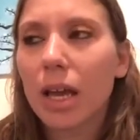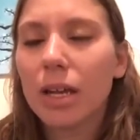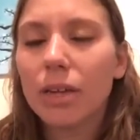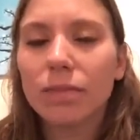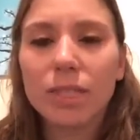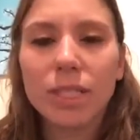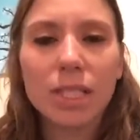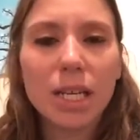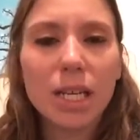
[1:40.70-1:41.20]

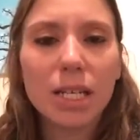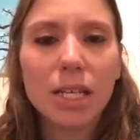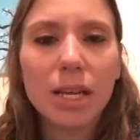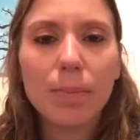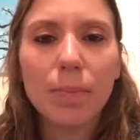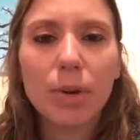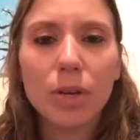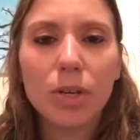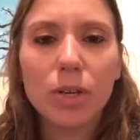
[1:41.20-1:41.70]
sneaks
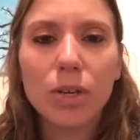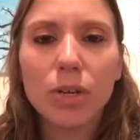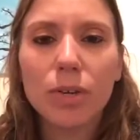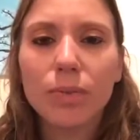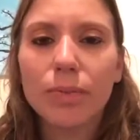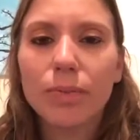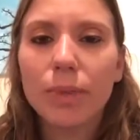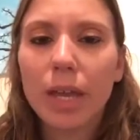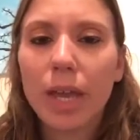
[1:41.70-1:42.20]
up on you.
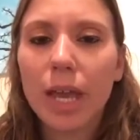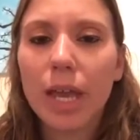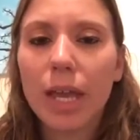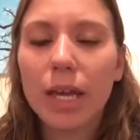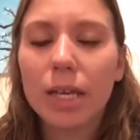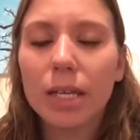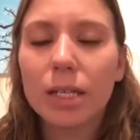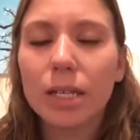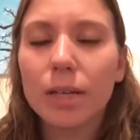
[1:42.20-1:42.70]

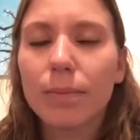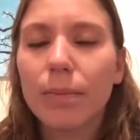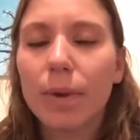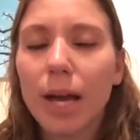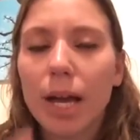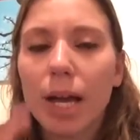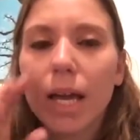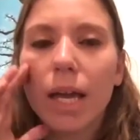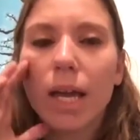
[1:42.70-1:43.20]
And
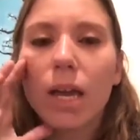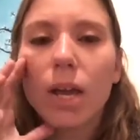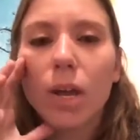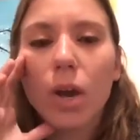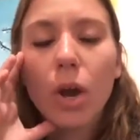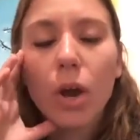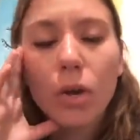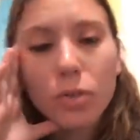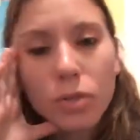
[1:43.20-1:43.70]
my
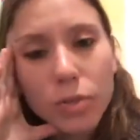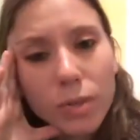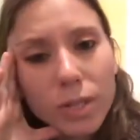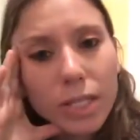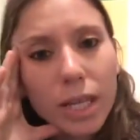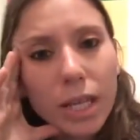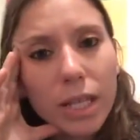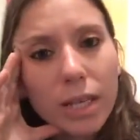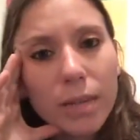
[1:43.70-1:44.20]
coach was
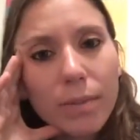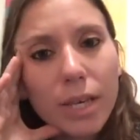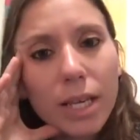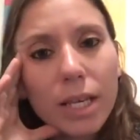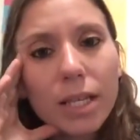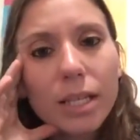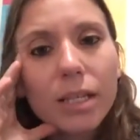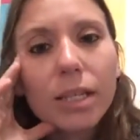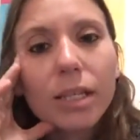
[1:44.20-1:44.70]
telling
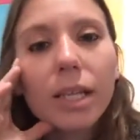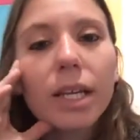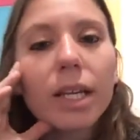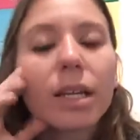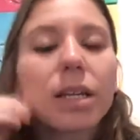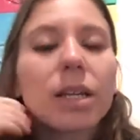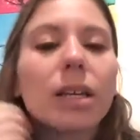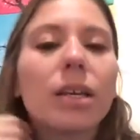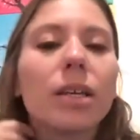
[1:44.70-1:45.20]
me,
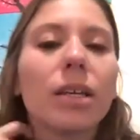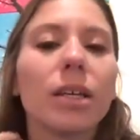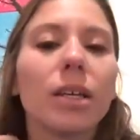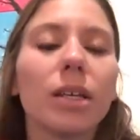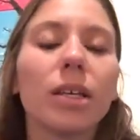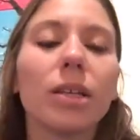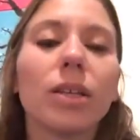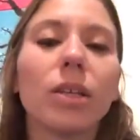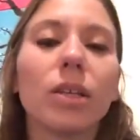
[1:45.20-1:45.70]
like,
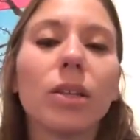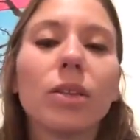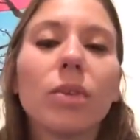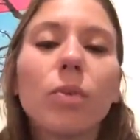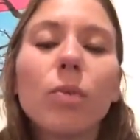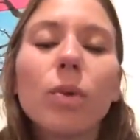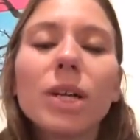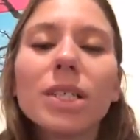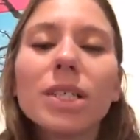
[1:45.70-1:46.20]
the
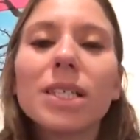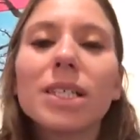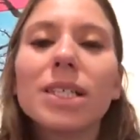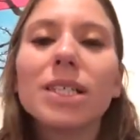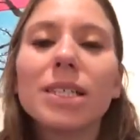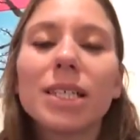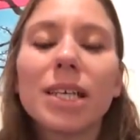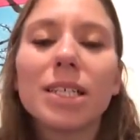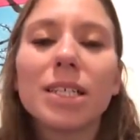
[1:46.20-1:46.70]
words he
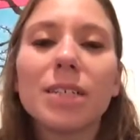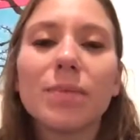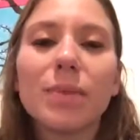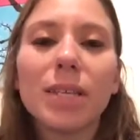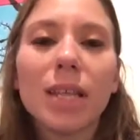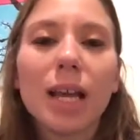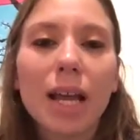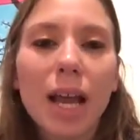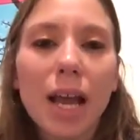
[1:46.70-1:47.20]
said to
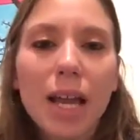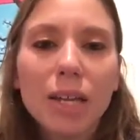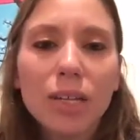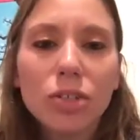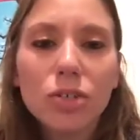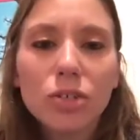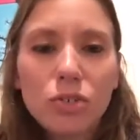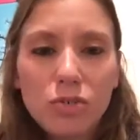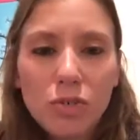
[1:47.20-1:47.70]
me that kind of
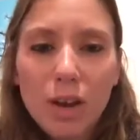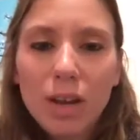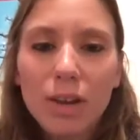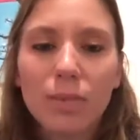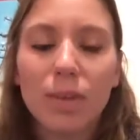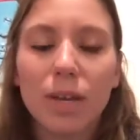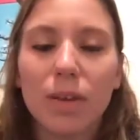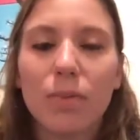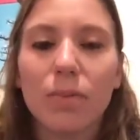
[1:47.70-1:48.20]
struck
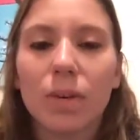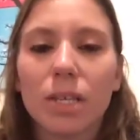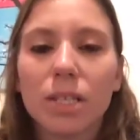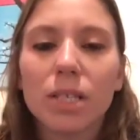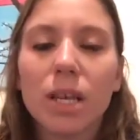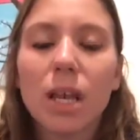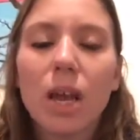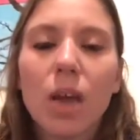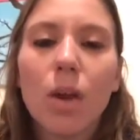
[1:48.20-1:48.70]
me
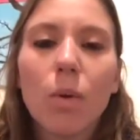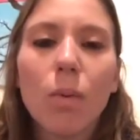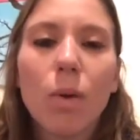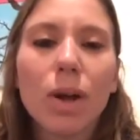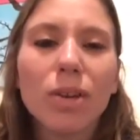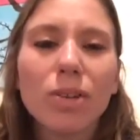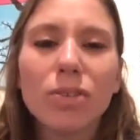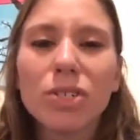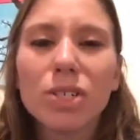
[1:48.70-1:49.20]
was, why
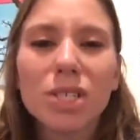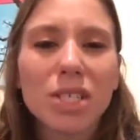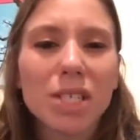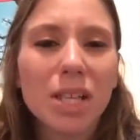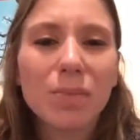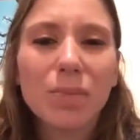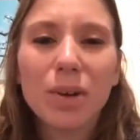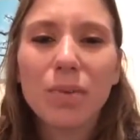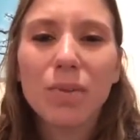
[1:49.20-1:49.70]
don't you just
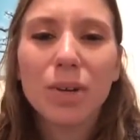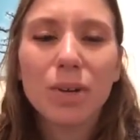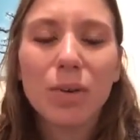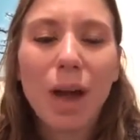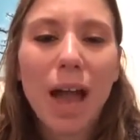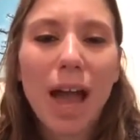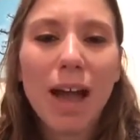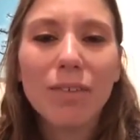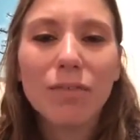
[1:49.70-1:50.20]
celebrate what you
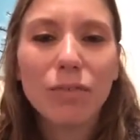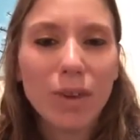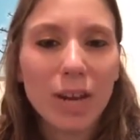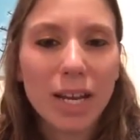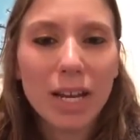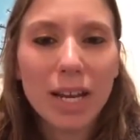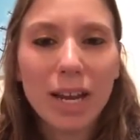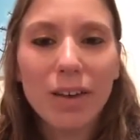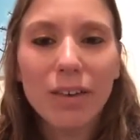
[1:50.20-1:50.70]
have right
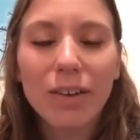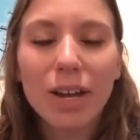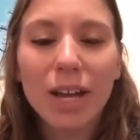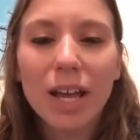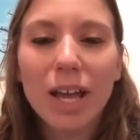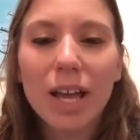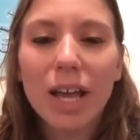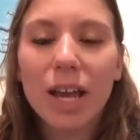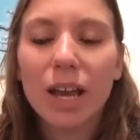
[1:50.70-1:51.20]
now?
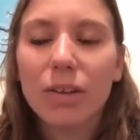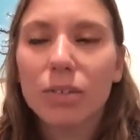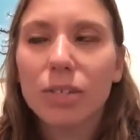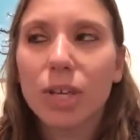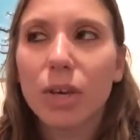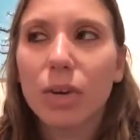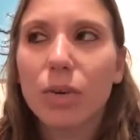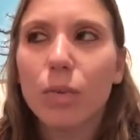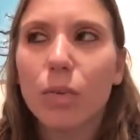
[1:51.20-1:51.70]
And I was
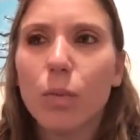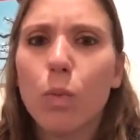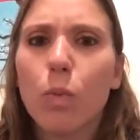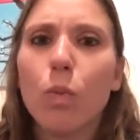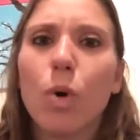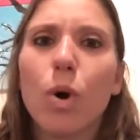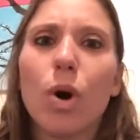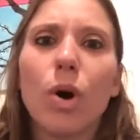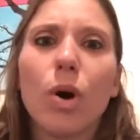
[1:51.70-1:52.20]
like,
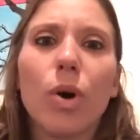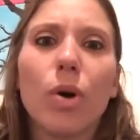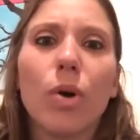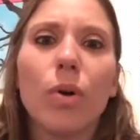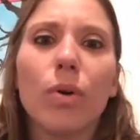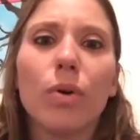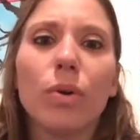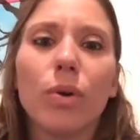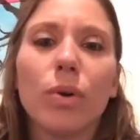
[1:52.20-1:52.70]

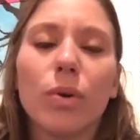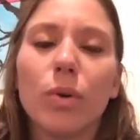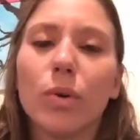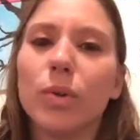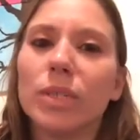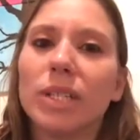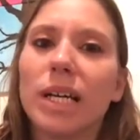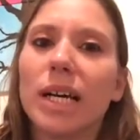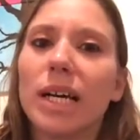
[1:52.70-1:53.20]
whoa,
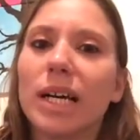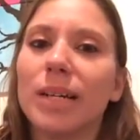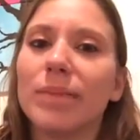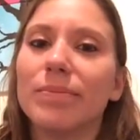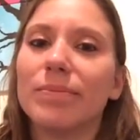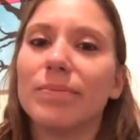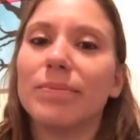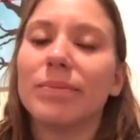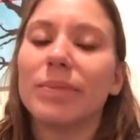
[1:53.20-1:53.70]
hold up.
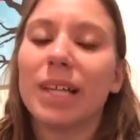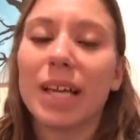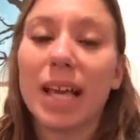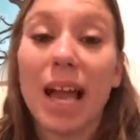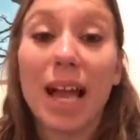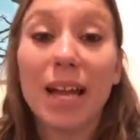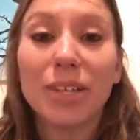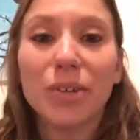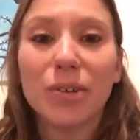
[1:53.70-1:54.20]
Like,
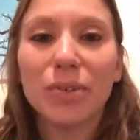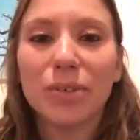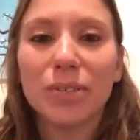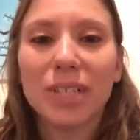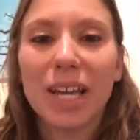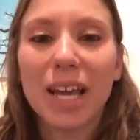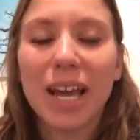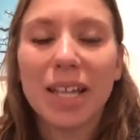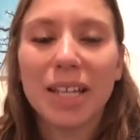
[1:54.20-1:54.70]
I
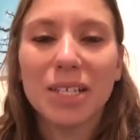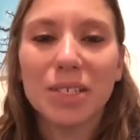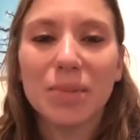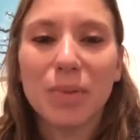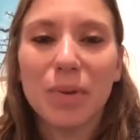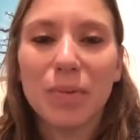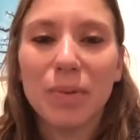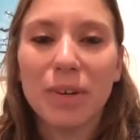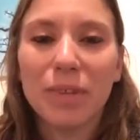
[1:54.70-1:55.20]
totally had this
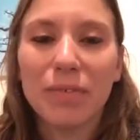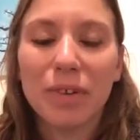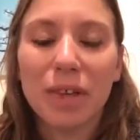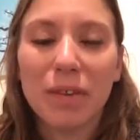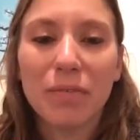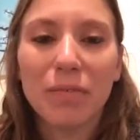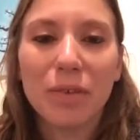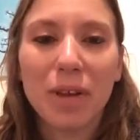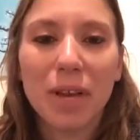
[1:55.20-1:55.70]
moment of
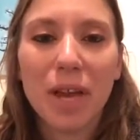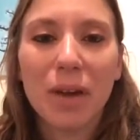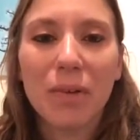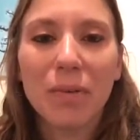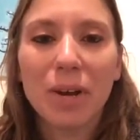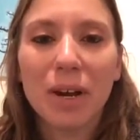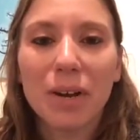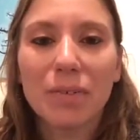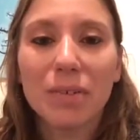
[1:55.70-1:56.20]
like freak out
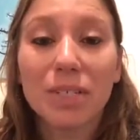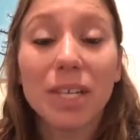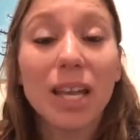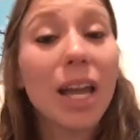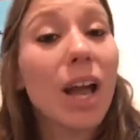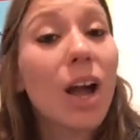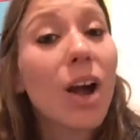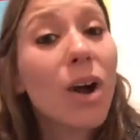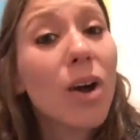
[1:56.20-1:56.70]
where I was
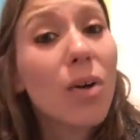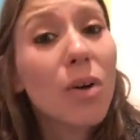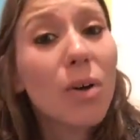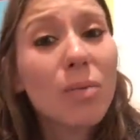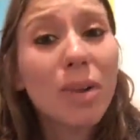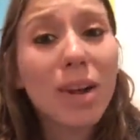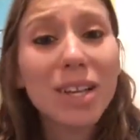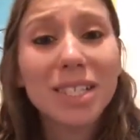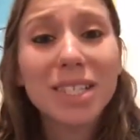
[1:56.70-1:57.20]
like, oh,
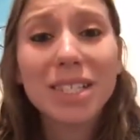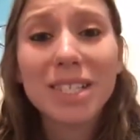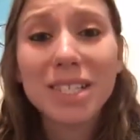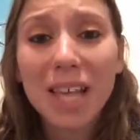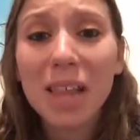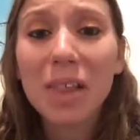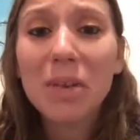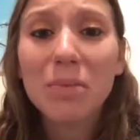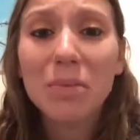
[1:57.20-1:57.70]
I'm not
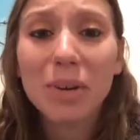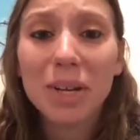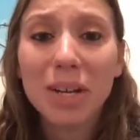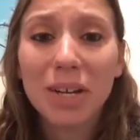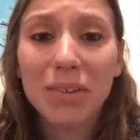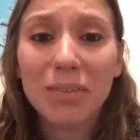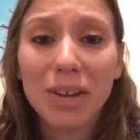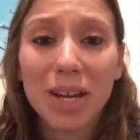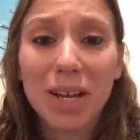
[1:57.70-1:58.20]

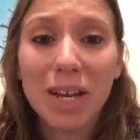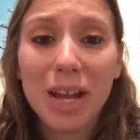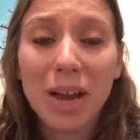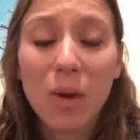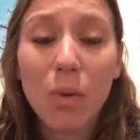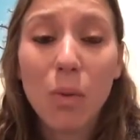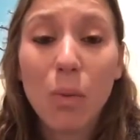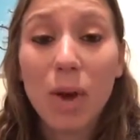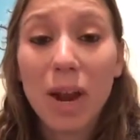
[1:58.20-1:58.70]
celebrating right
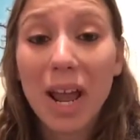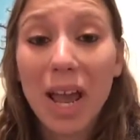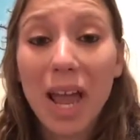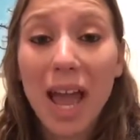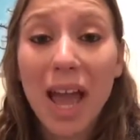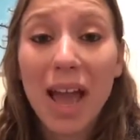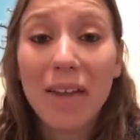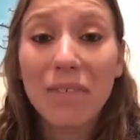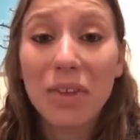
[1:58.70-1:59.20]
now what I
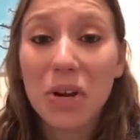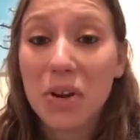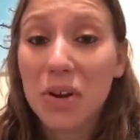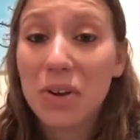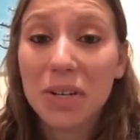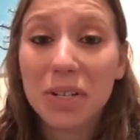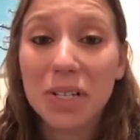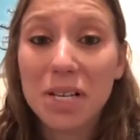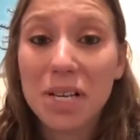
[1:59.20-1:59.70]
have
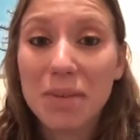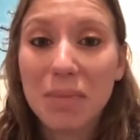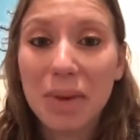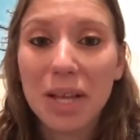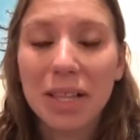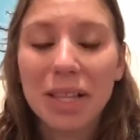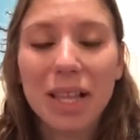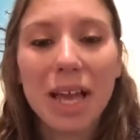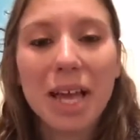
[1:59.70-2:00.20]
currently in my
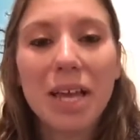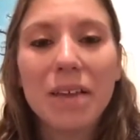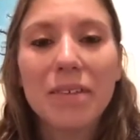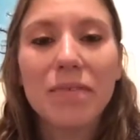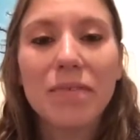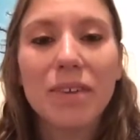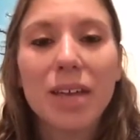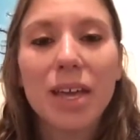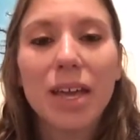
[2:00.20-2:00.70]
life
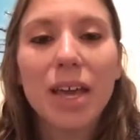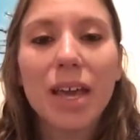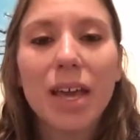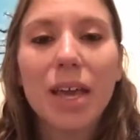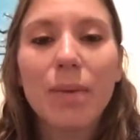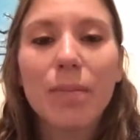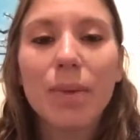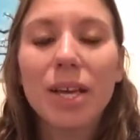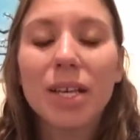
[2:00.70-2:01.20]

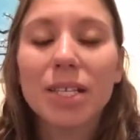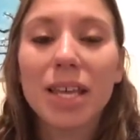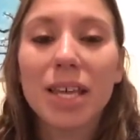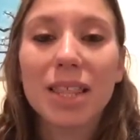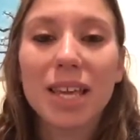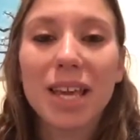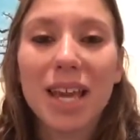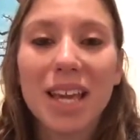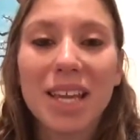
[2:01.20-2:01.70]
because I
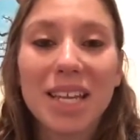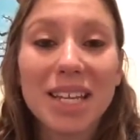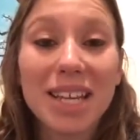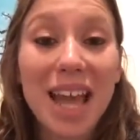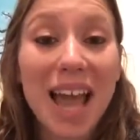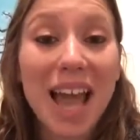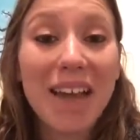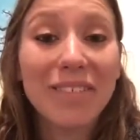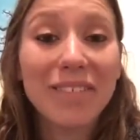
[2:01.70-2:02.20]
think I need to
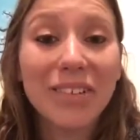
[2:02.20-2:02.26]
have